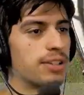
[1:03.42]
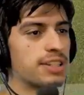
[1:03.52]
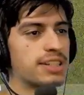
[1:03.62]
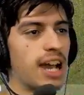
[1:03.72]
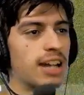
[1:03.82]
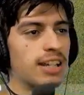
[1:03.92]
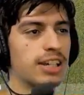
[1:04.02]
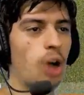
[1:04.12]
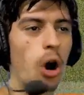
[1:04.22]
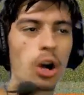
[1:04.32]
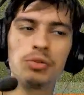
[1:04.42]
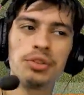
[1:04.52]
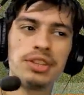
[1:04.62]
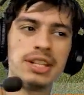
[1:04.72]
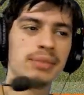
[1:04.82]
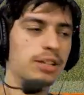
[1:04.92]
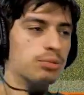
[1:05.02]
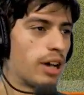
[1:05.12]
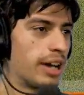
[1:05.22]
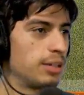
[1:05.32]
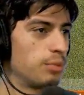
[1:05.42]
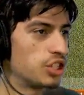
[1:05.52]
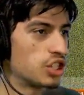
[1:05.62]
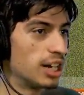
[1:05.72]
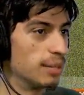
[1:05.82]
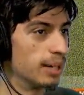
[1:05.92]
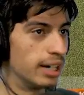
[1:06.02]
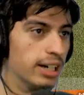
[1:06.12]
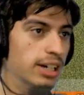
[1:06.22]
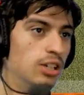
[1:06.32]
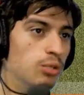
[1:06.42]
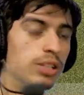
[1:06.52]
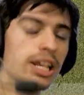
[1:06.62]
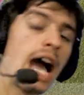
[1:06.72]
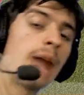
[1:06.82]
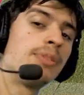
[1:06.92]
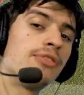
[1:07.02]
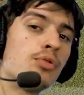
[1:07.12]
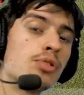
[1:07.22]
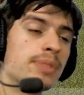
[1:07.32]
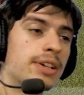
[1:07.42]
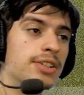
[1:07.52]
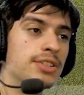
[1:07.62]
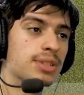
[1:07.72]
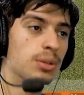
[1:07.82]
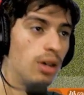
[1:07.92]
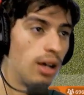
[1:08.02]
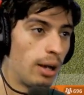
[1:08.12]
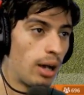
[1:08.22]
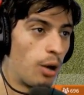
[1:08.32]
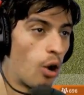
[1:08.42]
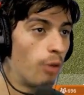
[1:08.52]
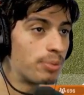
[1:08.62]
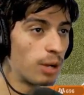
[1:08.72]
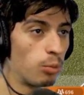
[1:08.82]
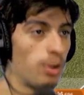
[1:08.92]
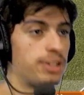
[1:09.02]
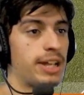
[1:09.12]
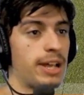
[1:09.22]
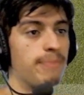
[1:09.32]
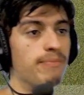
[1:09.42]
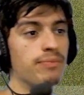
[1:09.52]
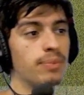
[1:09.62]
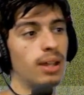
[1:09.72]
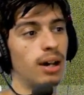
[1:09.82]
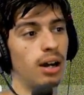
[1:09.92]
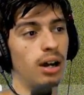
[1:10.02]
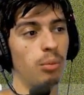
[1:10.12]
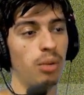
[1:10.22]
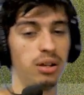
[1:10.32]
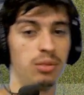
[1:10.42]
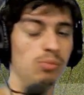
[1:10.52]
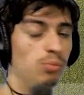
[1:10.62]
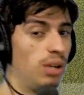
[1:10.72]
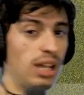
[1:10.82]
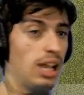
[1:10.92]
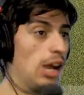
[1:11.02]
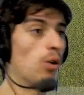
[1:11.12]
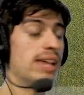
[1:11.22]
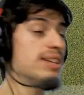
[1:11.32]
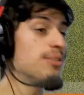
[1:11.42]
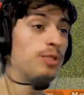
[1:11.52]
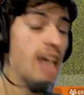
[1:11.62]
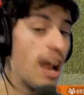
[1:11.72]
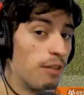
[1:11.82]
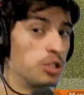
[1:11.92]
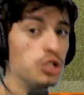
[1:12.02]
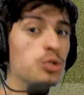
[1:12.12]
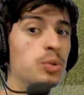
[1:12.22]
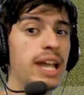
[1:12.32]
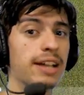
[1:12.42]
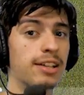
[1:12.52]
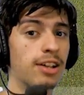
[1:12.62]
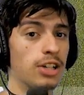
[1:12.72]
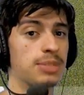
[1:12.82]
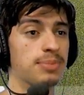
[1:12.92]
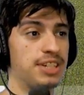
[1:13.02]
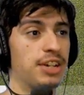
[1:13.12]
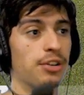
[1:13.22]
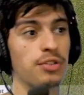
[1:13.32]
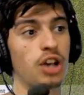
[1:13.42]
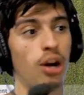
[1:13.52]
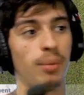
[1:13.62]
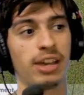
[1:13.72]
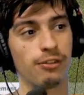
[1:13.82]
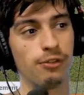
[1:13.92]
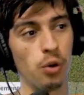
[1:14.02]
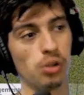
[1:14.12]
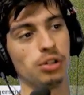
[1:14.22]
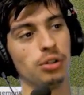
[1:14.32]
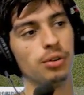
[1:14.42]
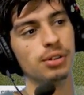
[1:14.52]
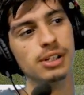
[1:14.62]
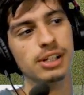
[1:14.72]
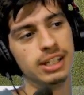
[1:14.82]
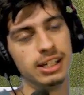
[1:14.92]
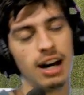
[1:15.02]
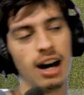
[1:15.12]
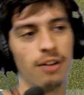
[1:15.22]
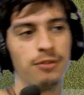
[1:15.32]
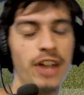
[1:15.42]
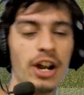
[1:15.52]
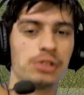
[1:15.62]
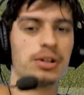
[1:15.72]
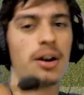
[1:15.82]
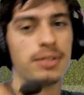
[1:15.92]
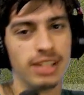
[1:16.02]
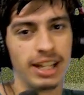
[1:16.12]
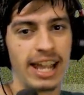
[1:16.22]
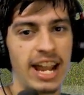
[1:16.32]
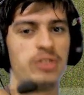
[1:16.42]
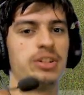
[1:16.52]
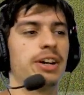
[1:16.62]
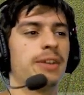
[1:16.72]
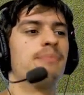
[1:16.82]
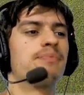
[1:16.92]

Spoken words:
this is kind of like a carnival theme like ride, which I'm really happy for, because I hope that one day, if we ever do get custom scenarios, I'll make a full little fairground like area,